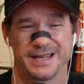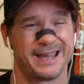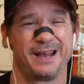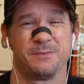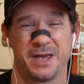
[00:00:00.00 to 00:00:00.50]
I
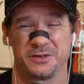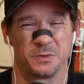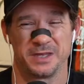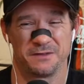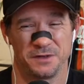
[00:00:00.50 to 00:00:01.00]
can't imagine
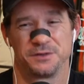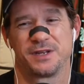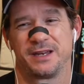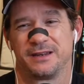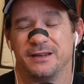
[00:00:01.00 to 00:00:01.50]
what that feels
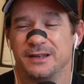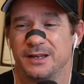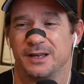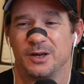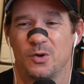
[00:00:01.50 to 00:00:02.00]
like,
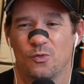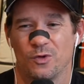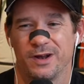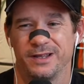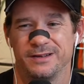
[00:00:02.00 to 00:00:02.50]

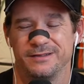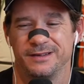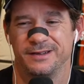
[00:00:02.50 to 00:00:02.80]
running